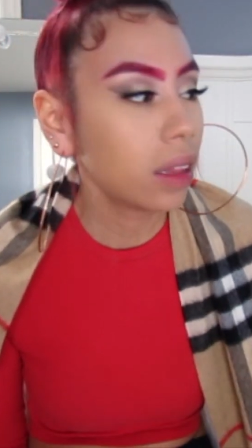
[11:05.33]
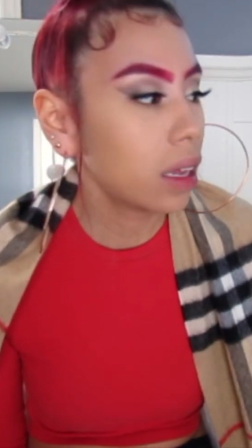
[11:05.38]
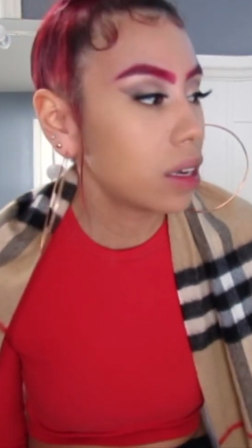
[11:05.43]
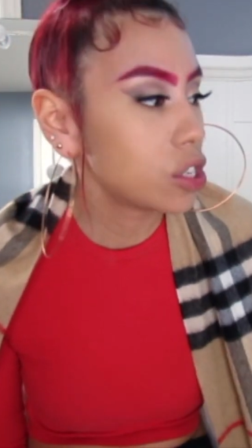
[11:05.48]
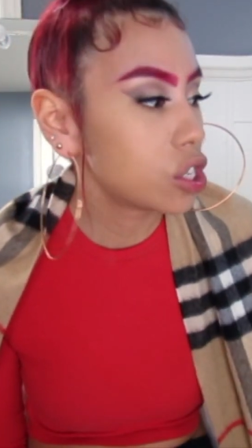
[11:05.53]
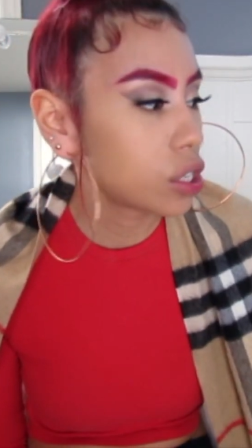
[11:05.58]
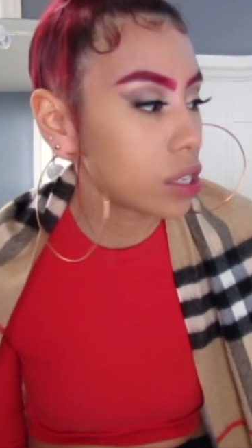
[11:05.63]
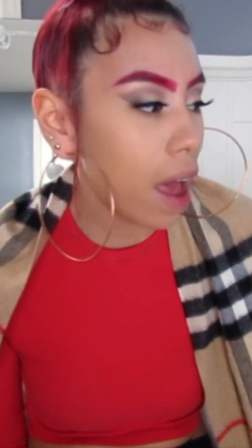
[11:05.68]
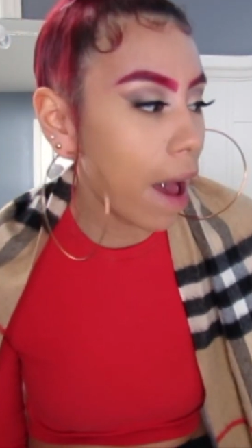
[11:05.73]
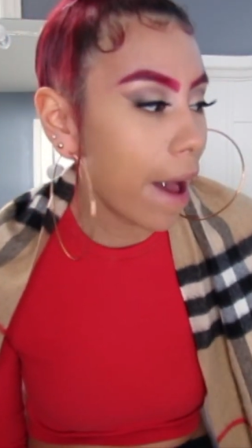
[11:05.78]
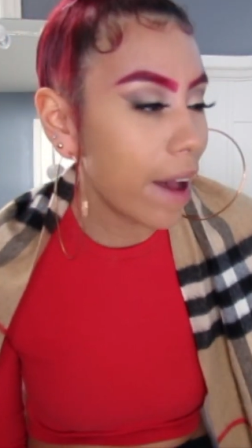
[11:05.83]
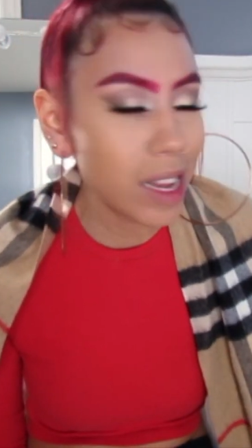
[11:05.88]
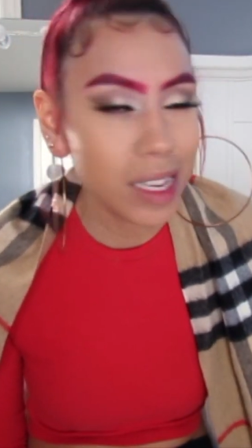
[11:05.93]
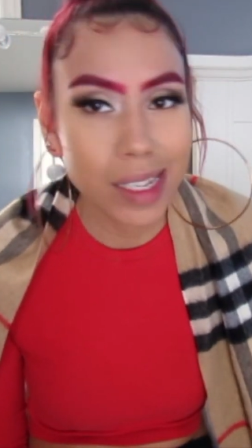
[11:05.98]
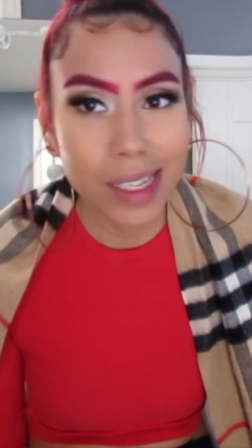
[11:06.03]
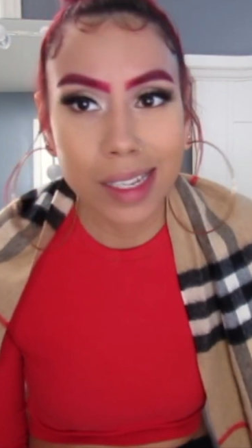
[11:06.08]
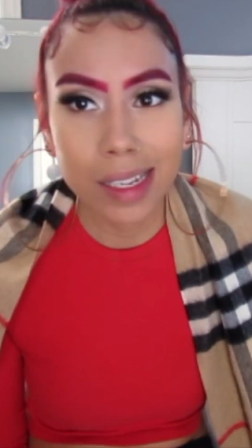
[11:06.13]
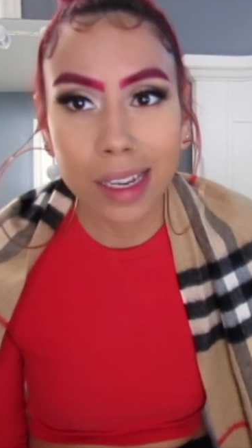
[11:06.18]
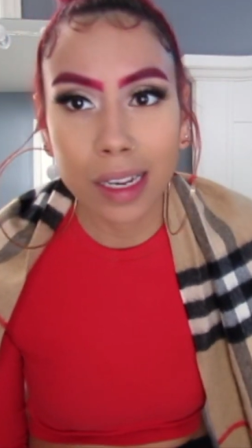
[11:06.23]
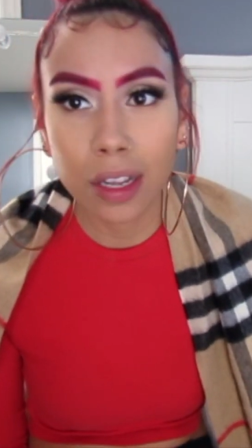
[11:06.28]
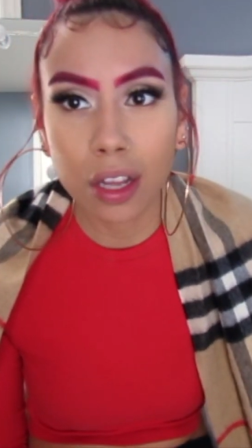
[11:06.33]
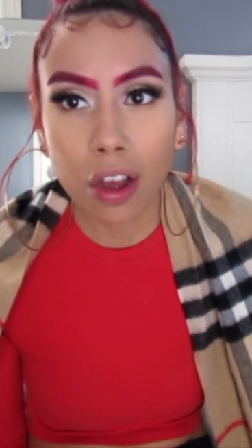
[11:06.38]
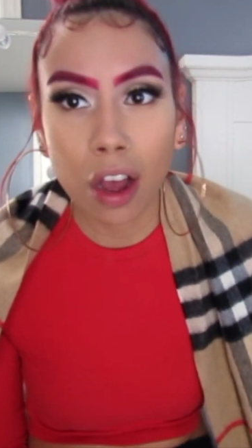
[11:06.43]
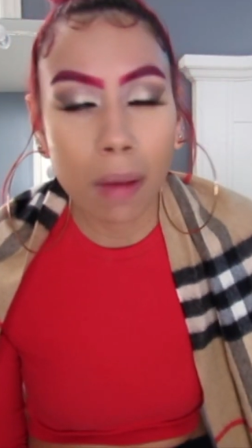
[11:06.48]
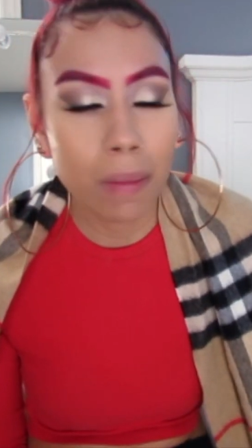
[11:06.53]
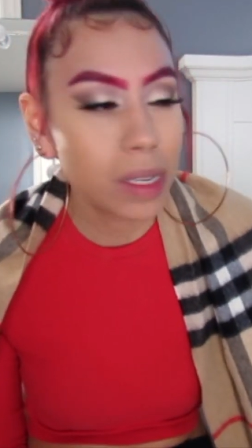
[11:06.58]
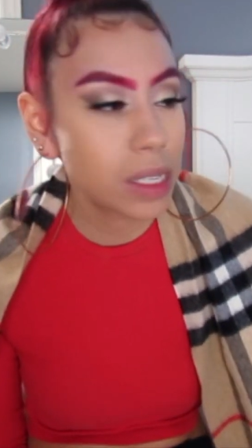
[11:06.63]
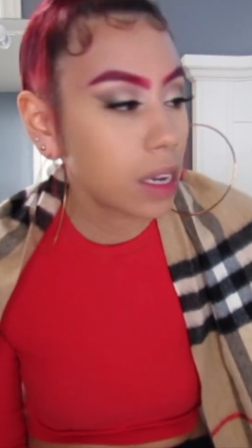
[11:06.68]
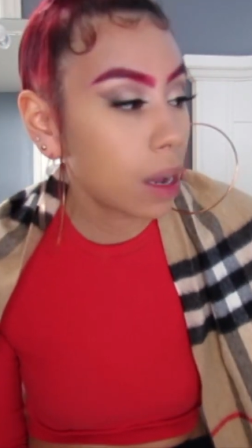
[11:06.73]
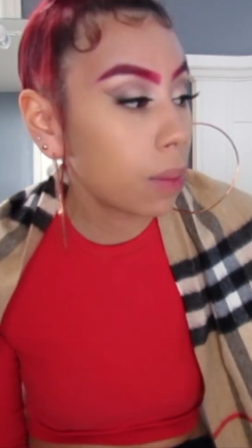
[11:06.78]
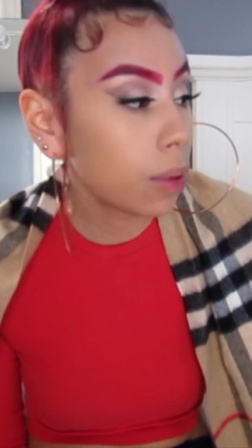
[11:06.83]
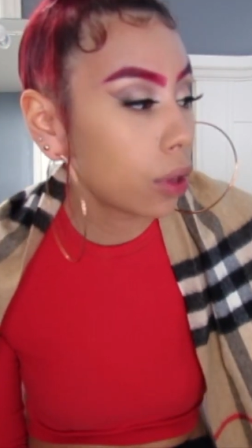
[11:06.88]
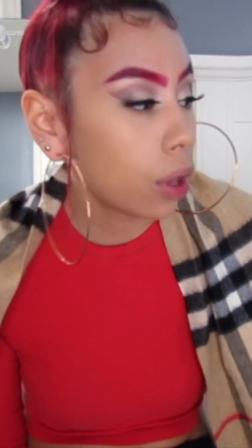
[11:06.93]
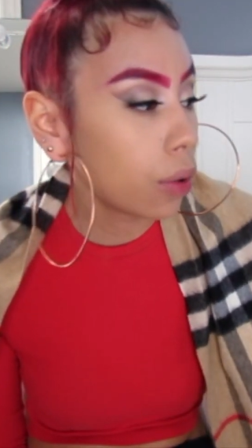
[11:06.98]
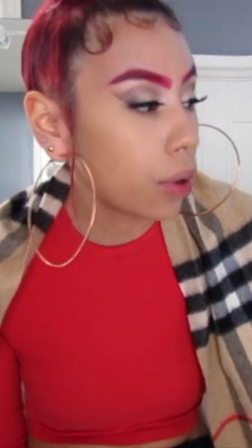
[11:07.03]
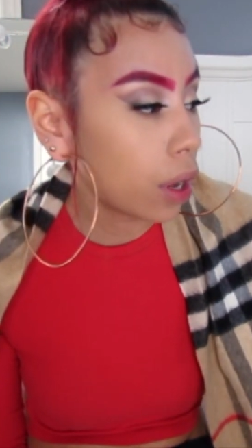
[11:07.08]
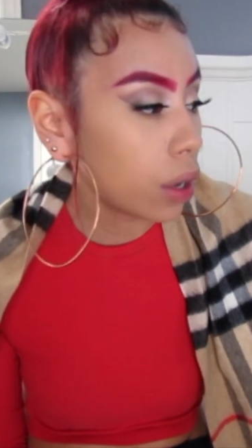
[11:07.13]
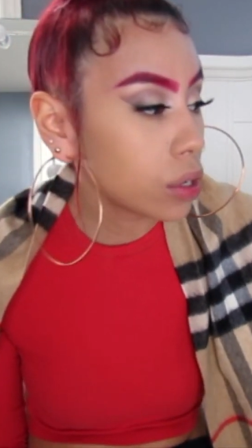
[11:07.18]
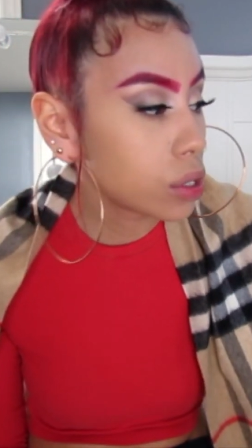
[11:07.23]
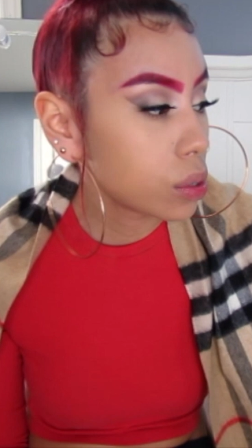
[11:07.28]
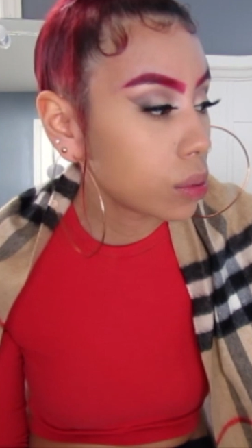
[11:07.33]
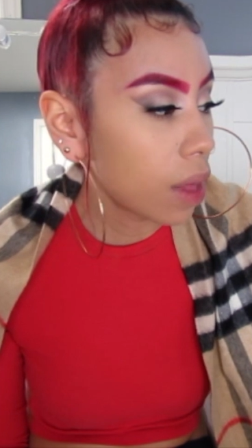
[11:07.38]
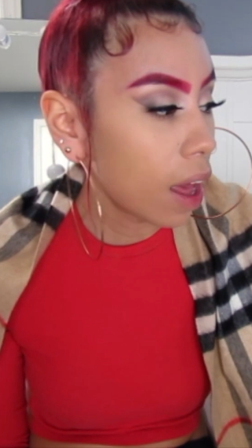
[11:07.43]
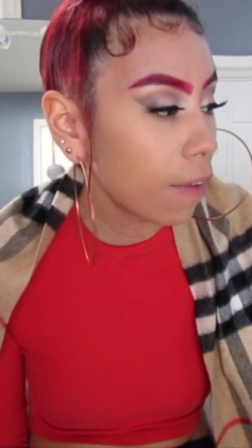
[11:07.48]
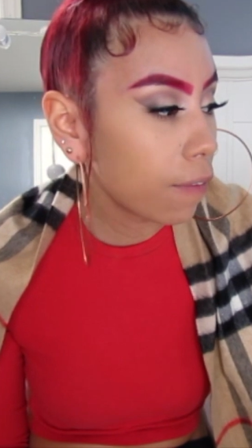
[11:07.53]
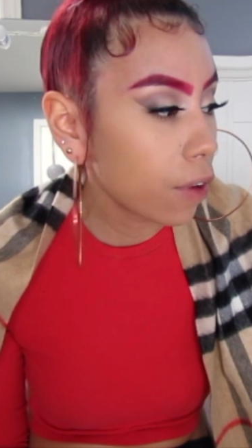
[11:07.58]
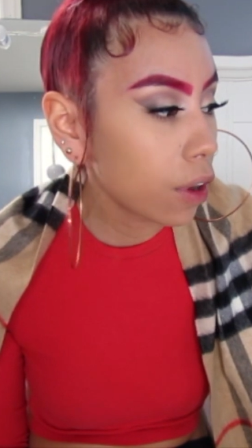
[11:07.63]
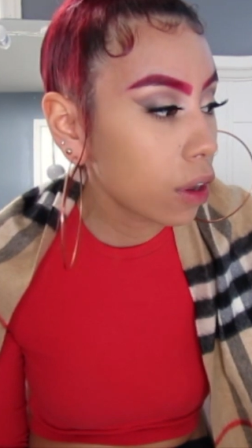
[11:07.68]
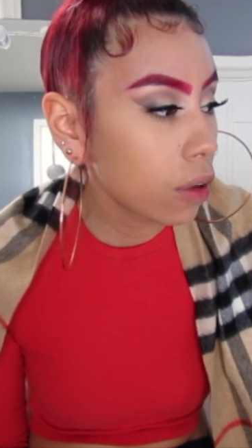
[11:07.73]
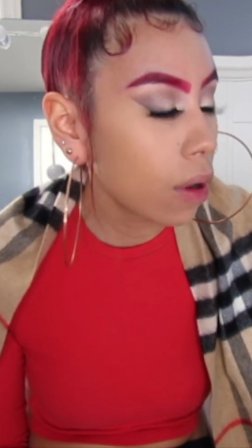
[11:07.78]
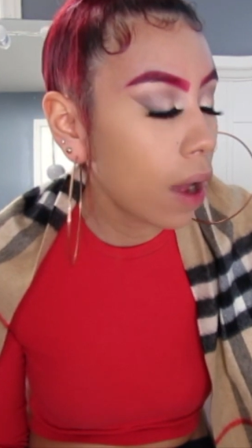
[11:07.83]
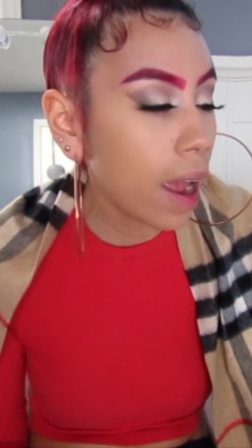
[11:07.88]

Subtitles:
then just ask in the comments down below and I'll do that for you.